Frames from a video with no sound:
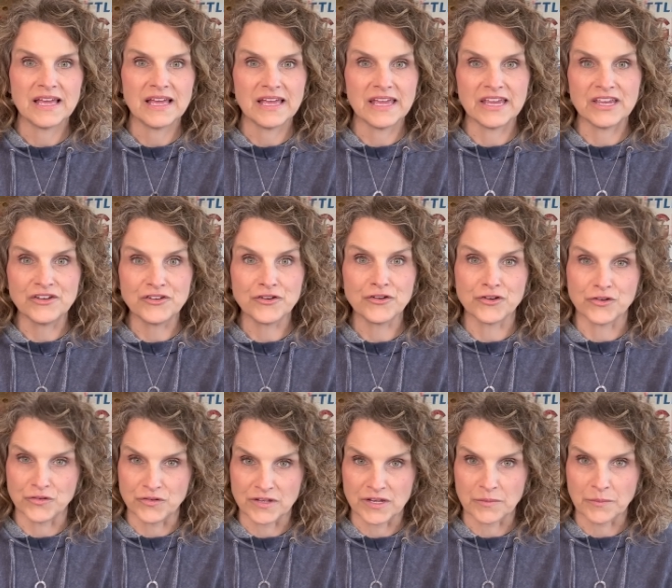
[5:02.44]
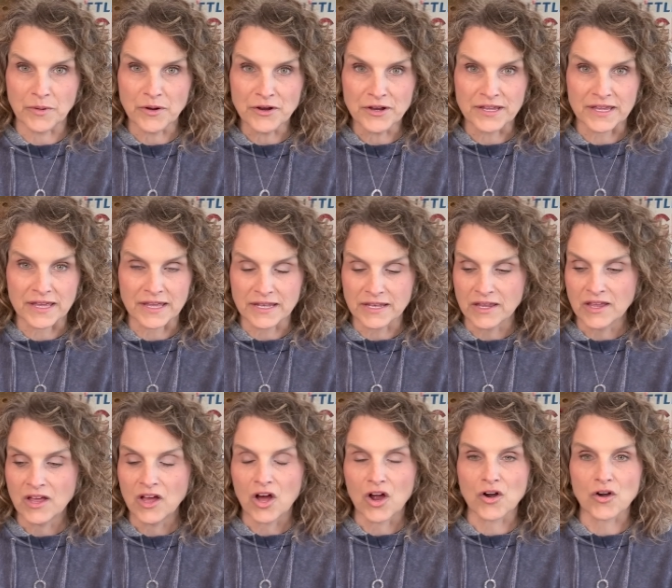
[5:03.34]
introduced at market
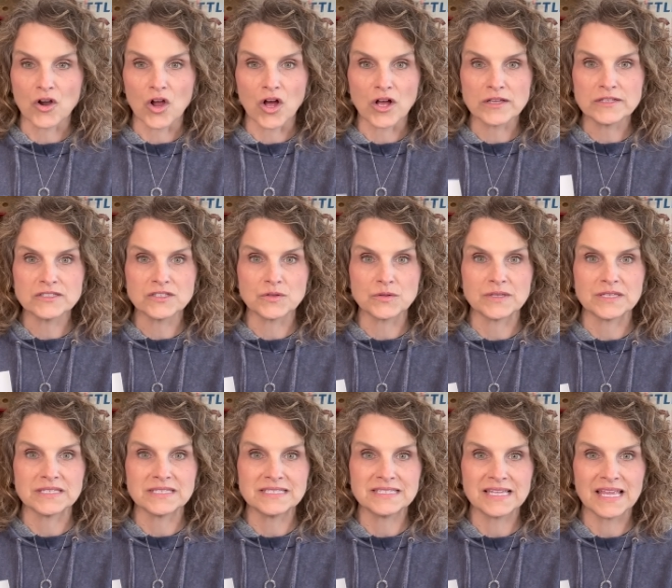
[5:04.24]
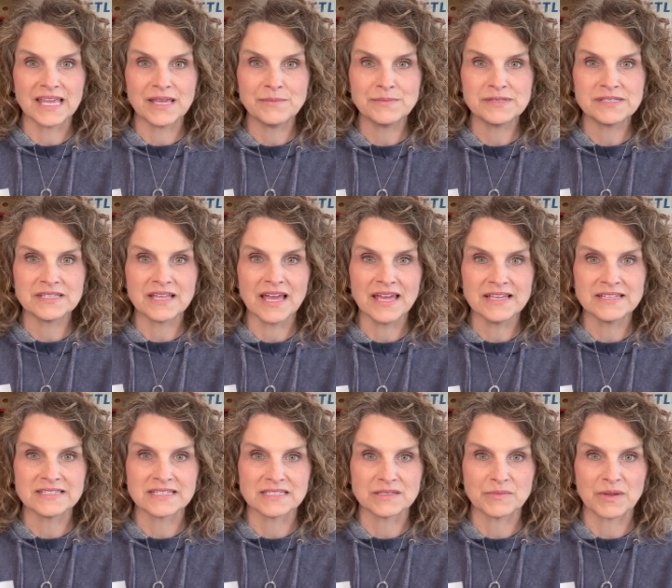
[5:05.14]
are also the same
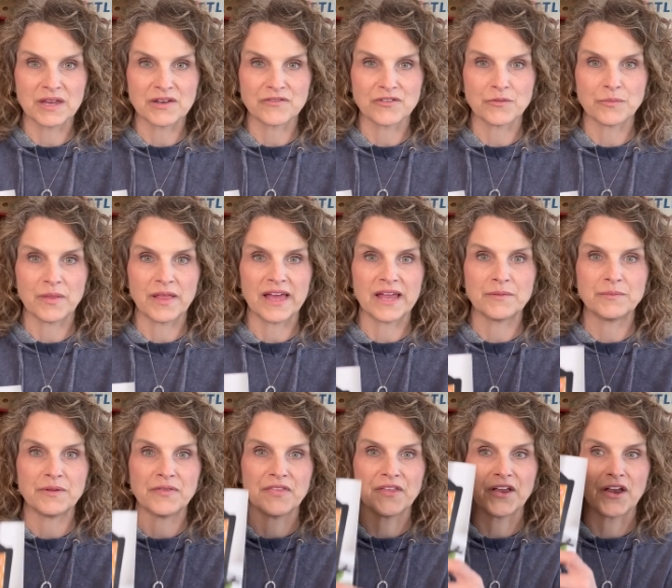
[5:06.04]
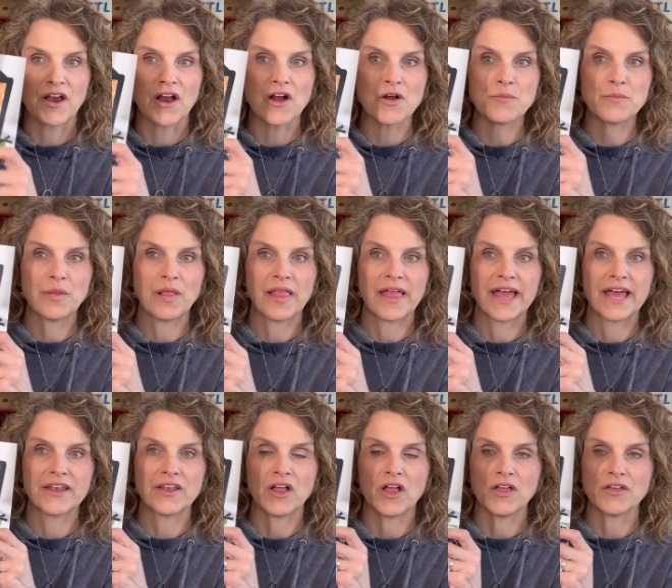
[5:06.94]
size as Mad for Plaid, but they are
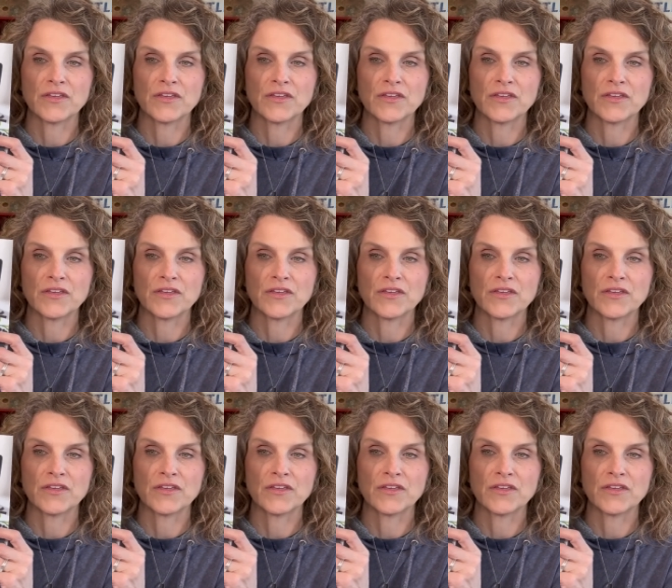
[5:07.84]
plaid all